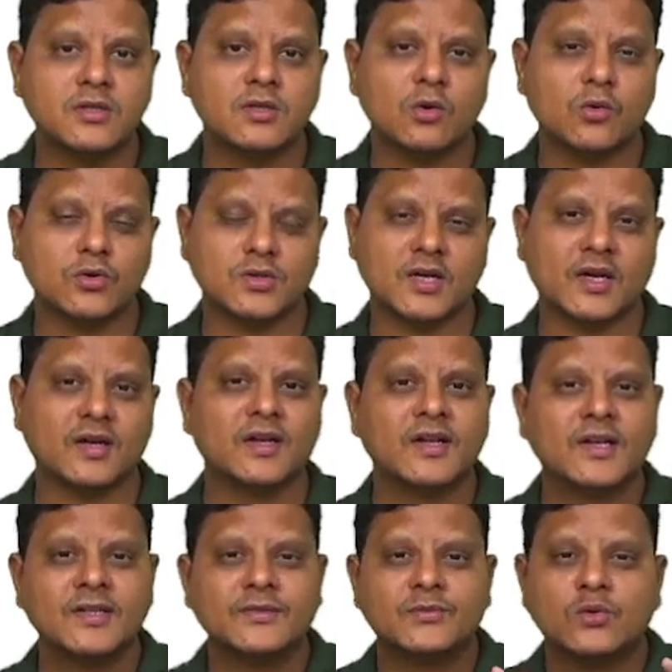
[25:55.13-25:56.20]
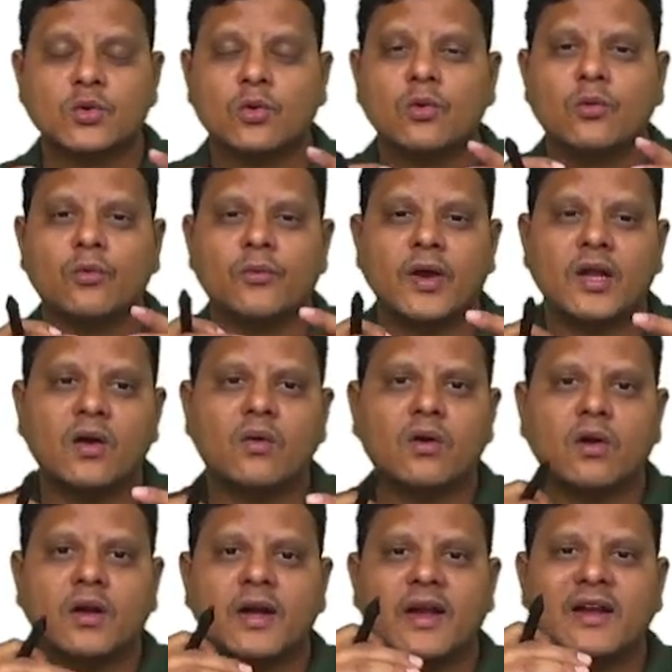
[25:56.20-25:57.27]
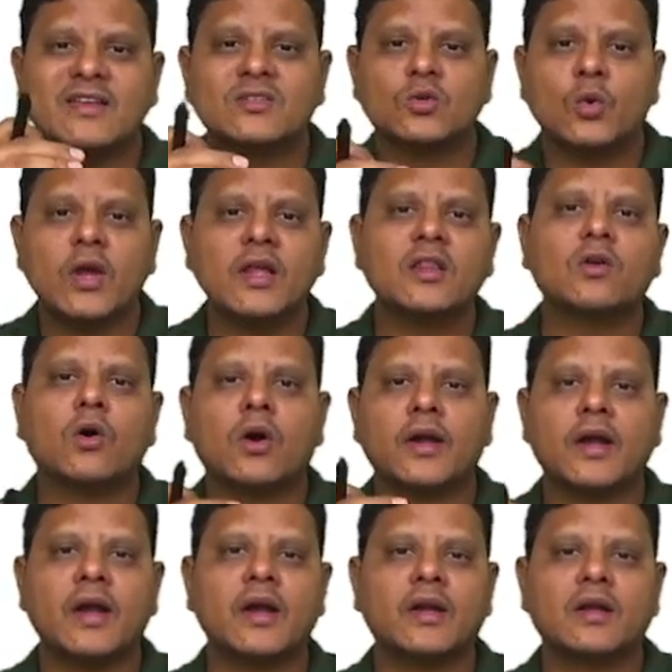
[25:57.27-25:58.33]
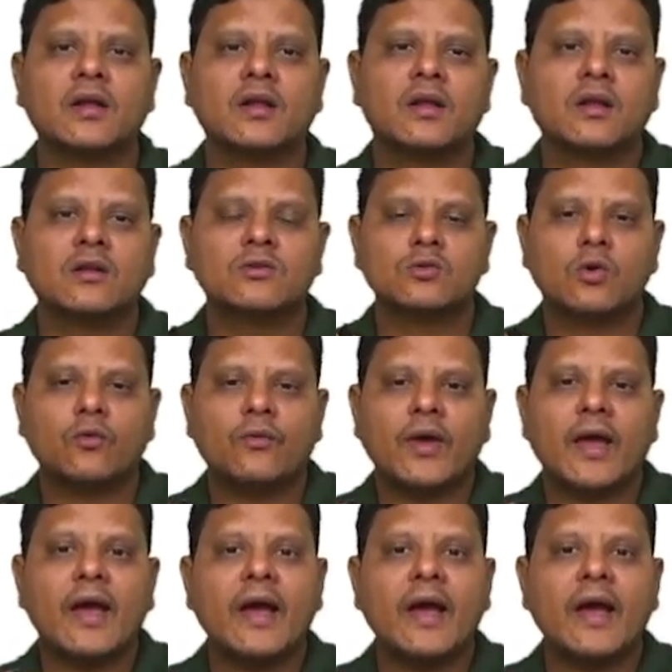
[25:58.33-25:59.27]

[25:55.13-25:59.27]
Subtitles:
question. So whenever auditor is doing the audit, so where